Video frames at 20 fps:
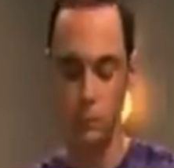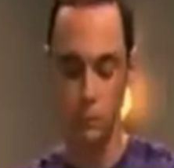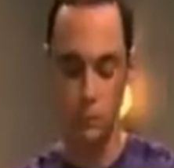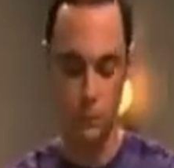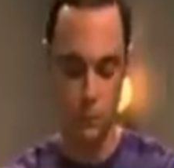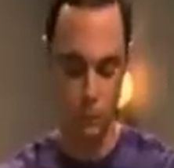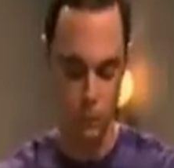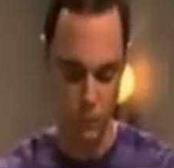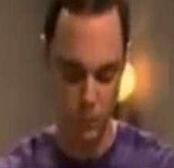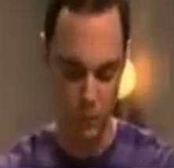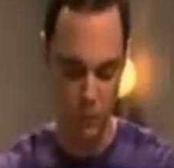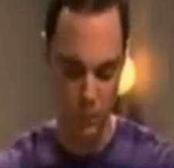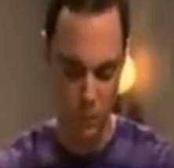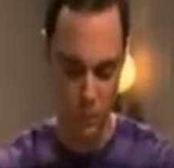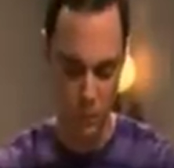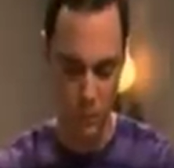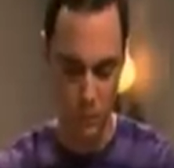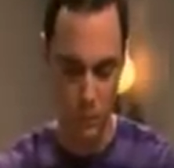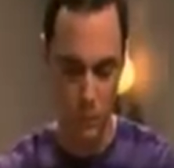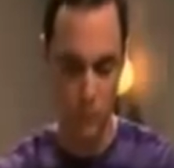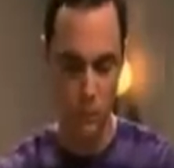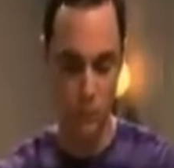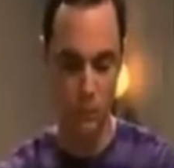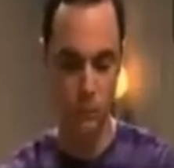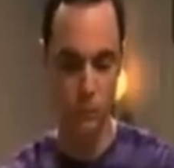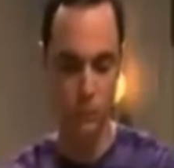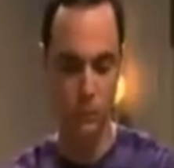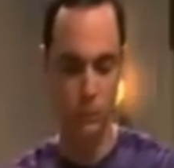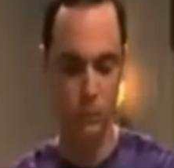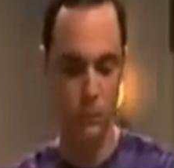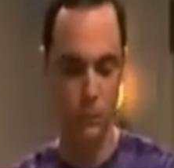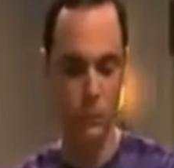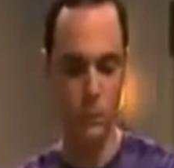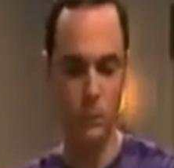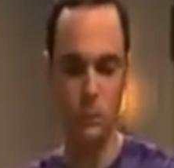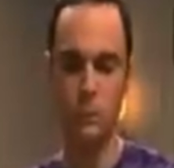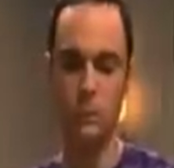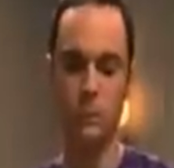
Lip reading: No one is speaking in this clip.